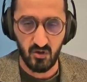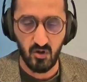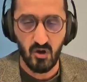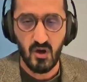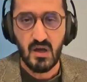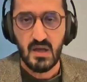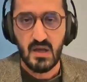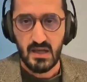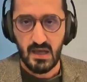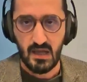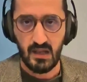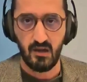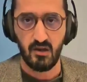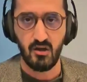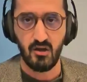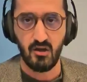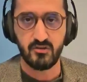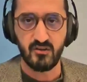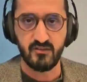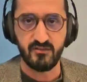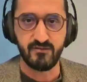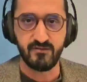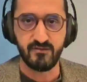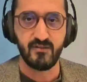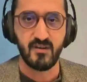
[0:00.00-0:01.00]
So a
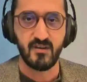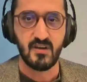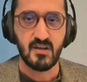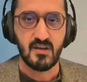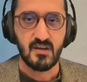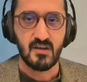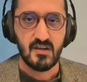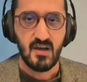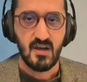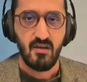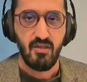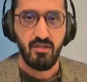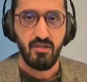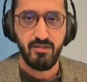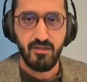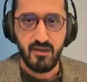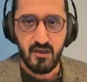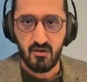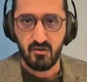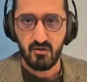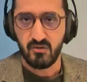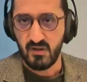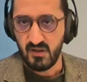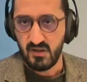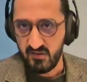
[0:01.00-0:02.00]
lot of
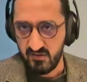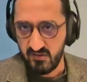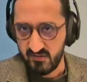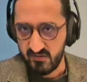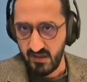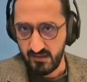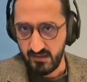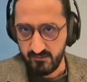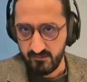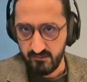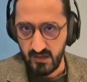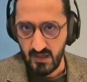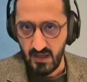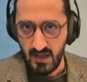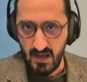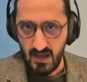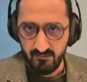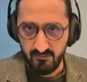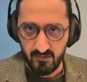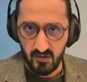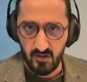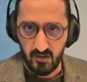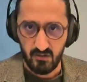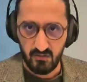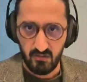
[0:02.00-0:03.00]
theories that we
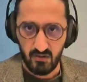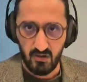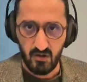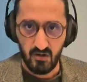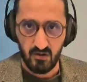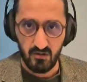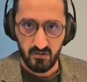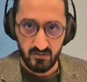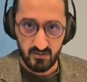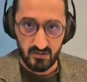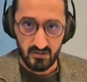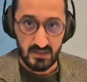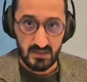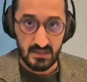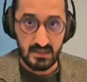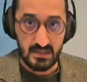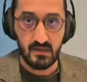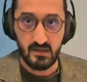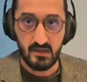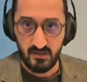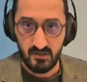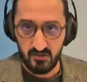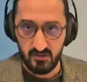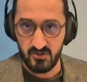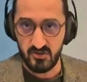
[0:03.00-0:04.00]
have are
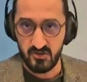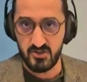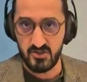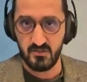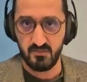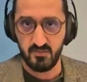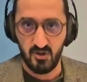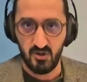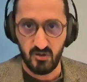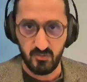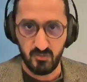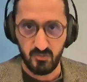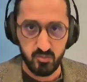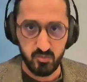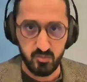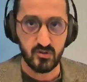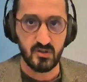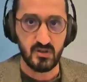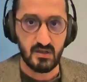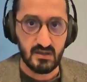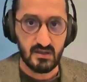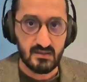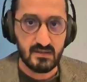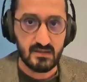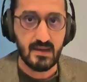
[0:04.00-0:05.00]
in leadership are
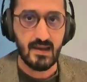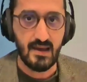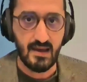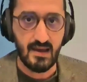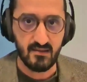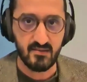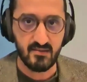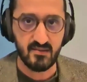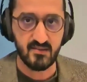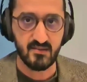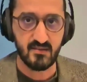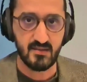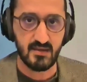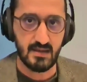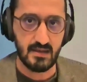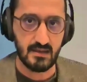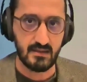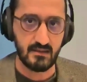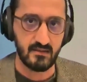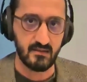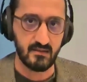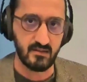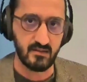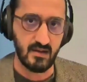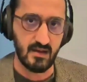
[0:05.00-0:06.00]
put in test,
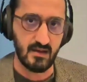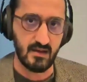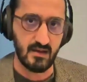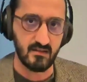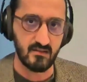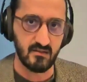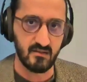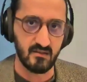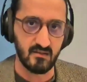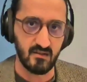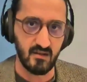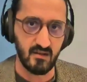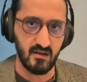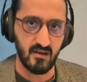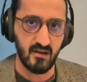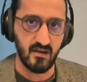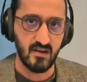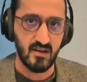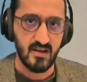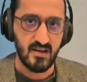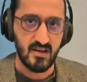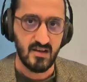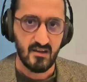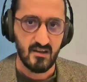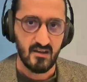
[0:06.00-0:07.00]
and
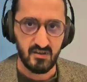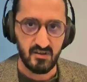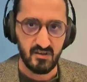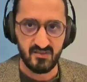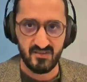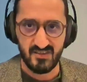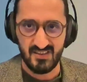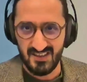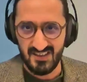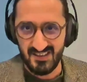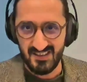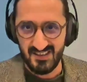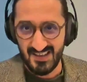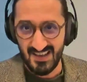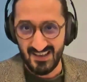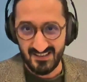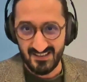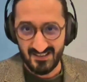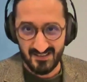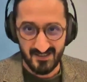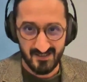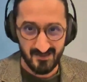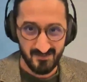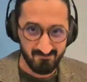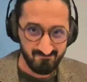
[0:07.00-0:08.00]
we see
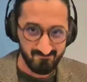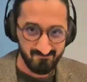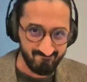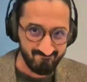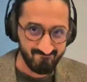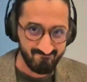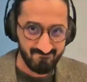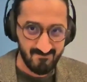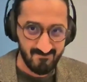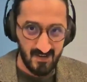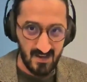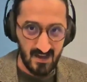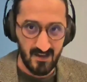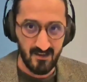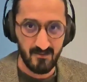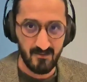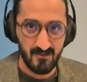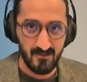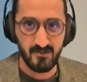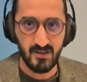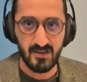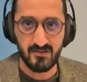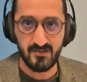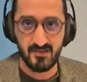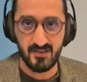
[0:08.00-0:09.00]
that
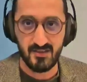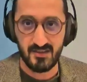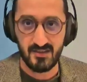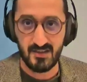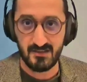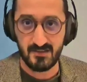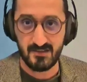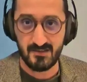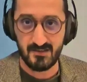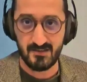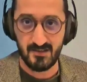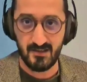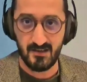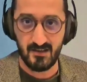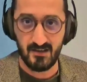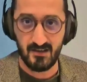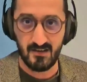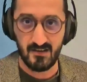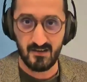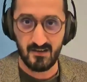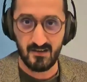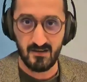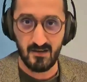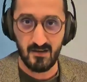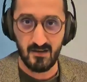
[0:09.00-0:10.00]

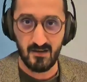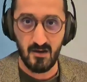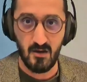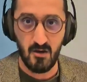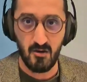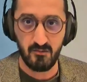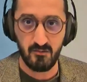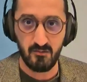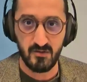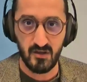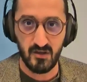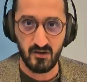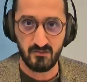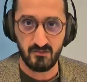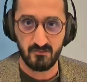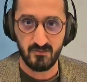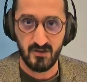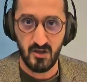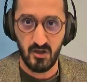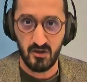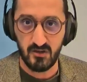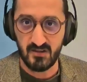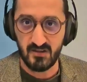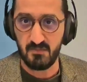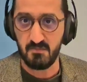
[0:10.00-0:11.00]
how we
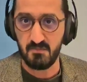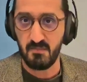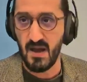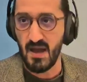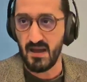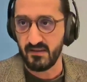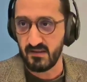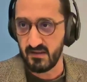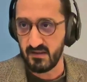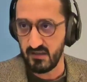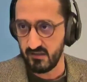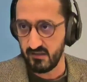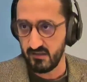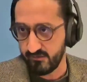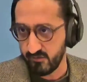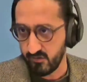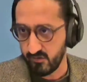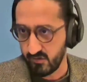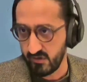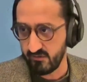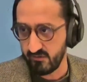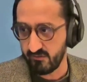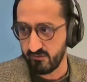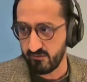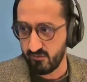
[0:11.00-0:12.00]
are demanding
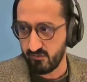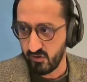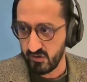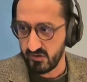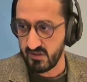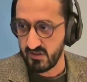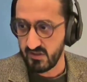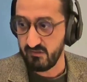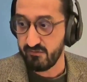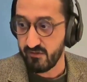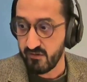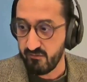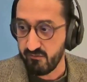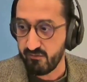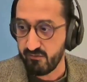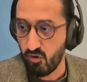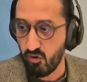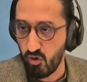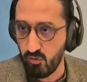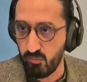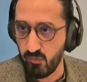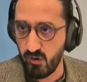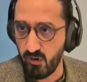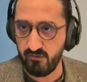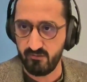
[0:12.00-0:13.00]
for a different
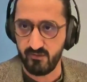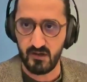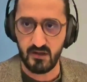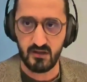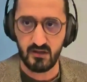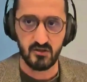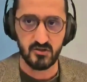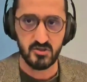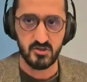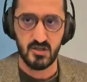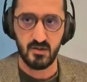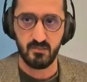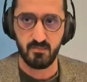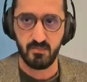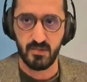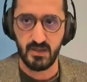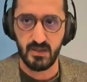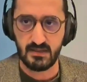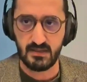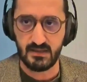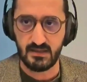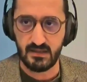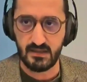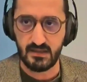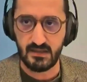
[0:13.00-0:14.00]
form of leadership
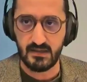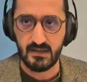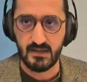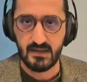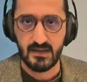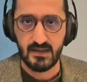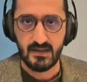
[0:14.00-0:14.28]
in